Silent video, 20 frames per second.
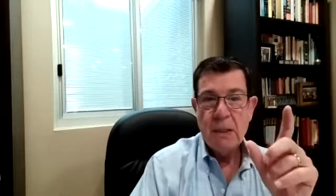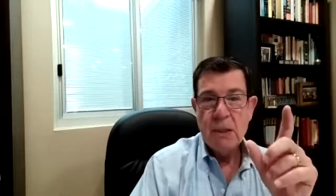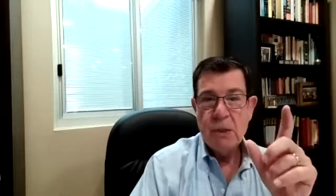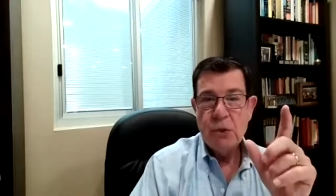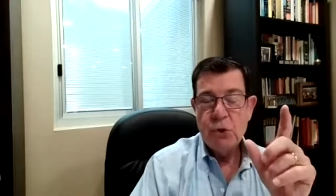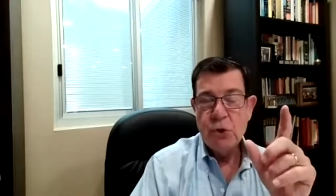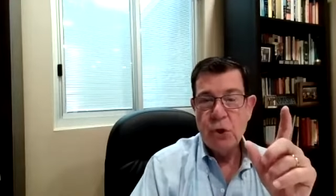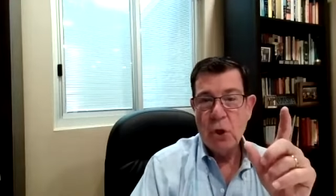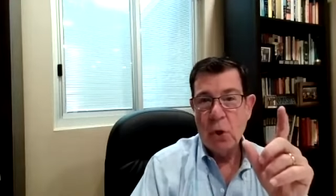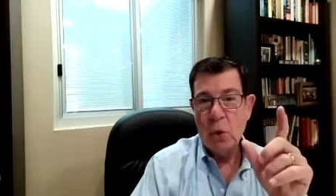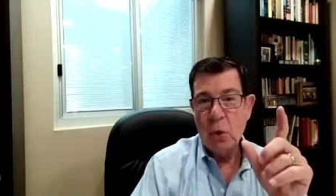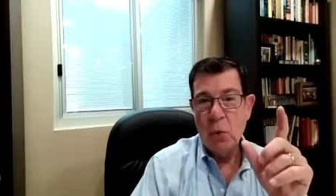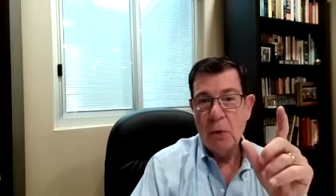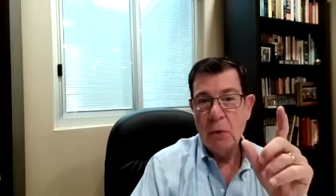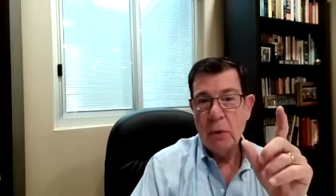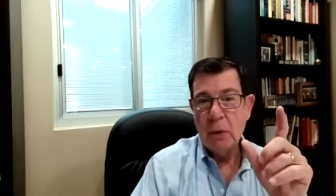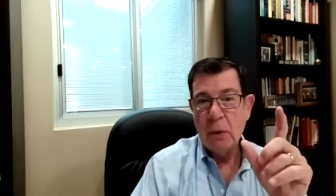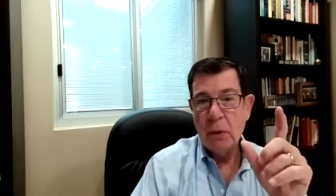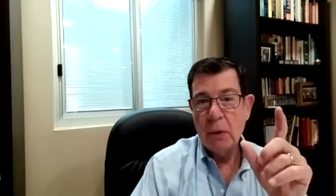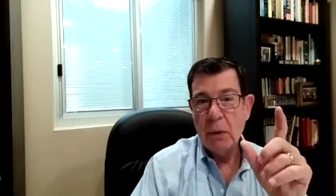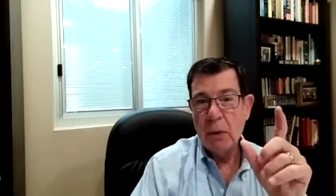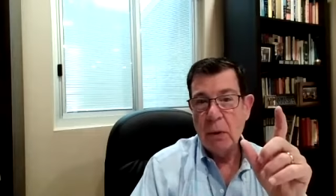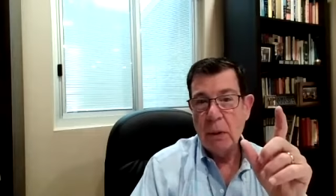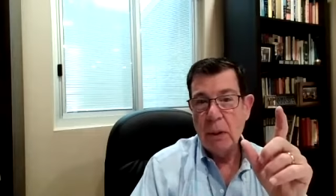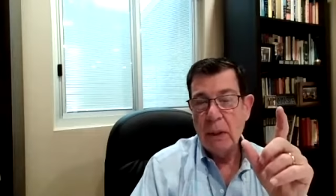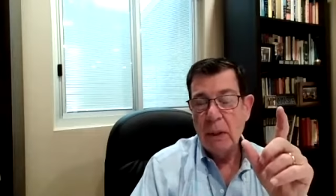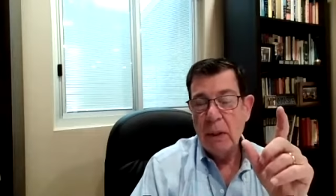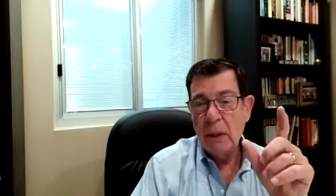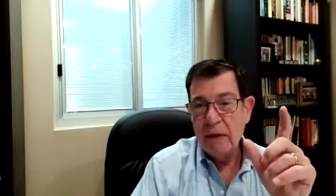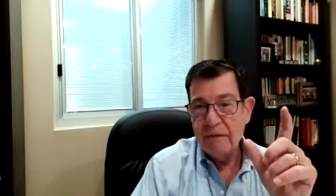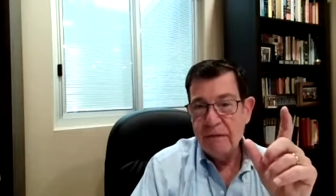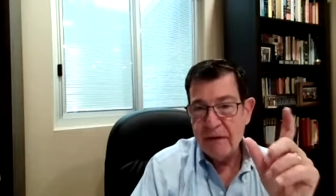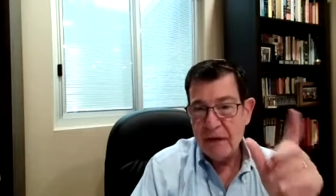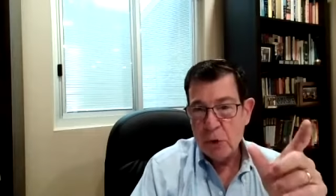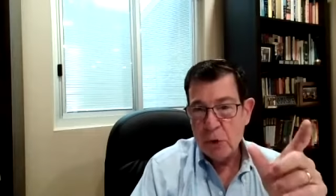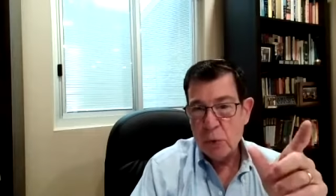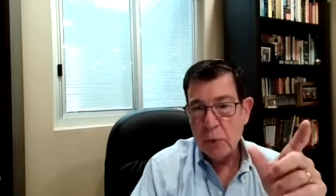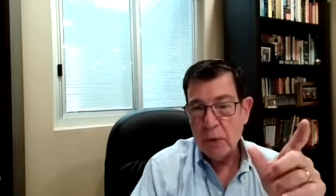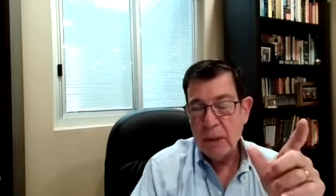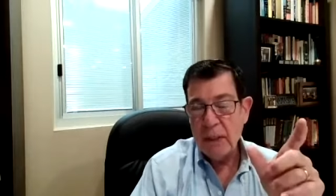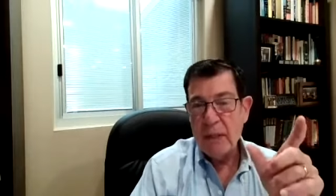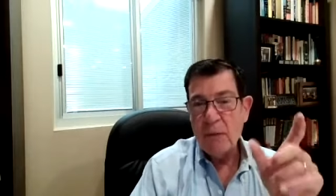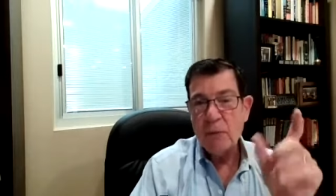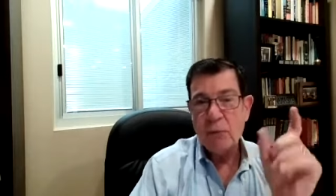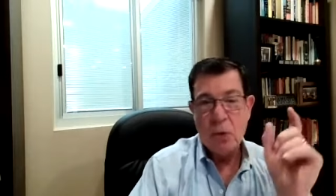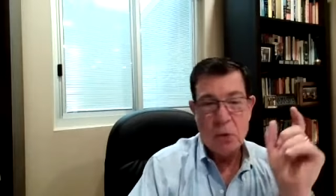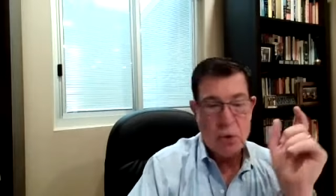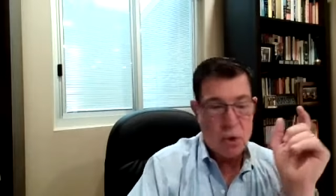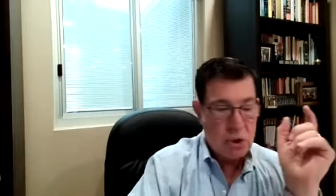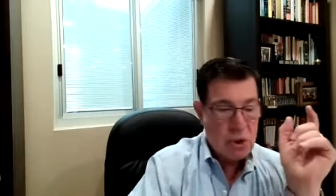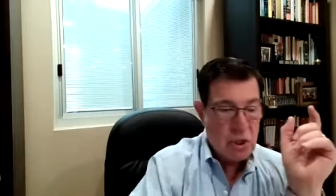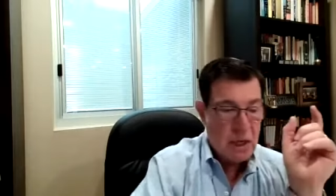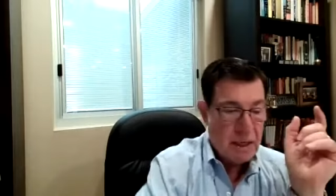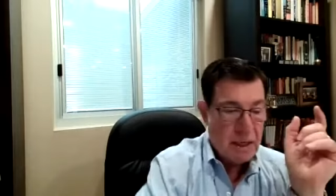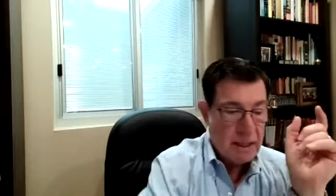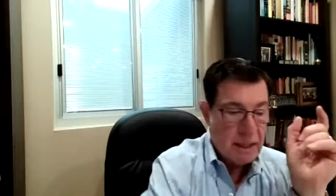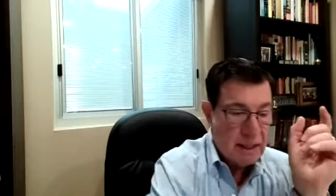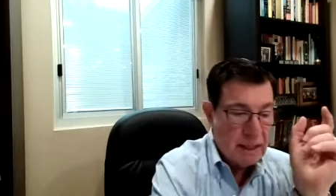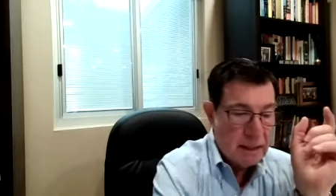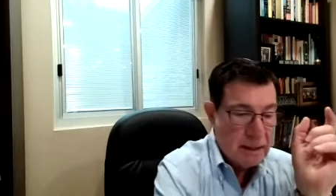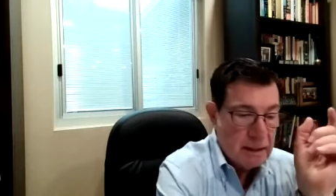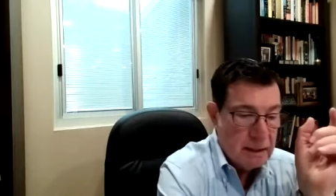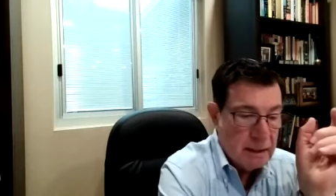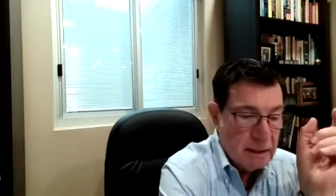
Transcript: So eventually Rosh Hashanah,